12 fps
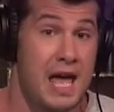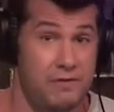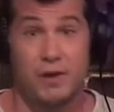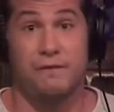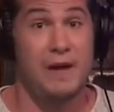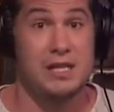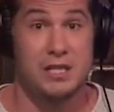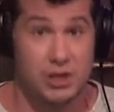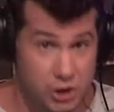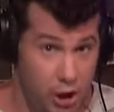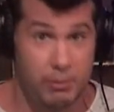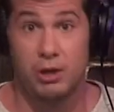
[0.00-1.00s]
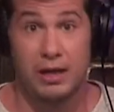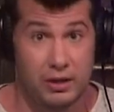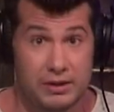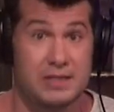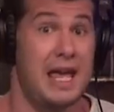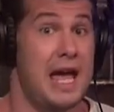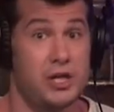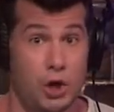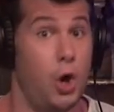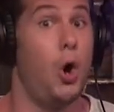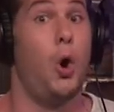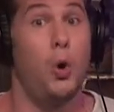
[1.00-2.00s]
And if you're facing a terminal illness and
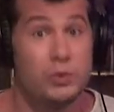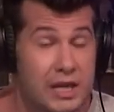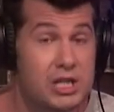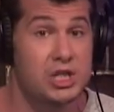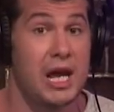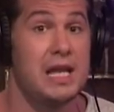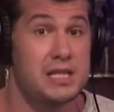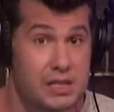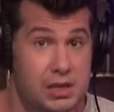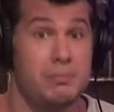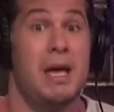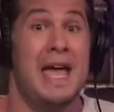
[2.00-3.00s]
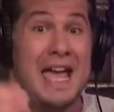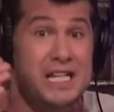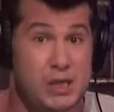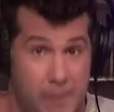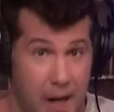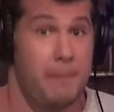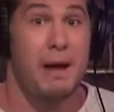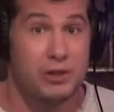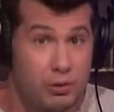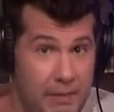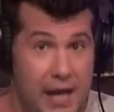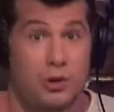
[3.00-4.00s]
your only chance is some
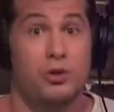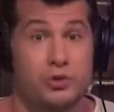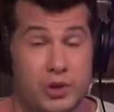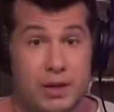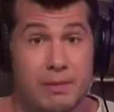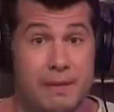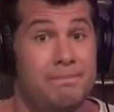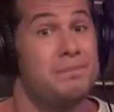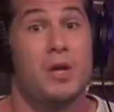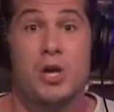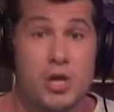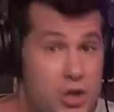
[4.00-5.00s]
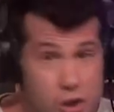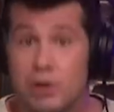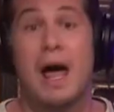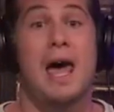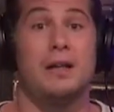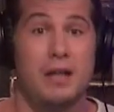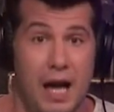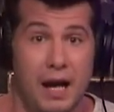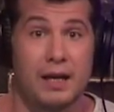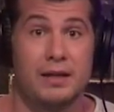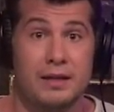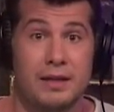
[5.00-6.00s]
experimental medical treatment, you're out of
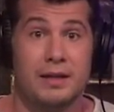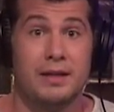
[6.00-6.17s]
luck.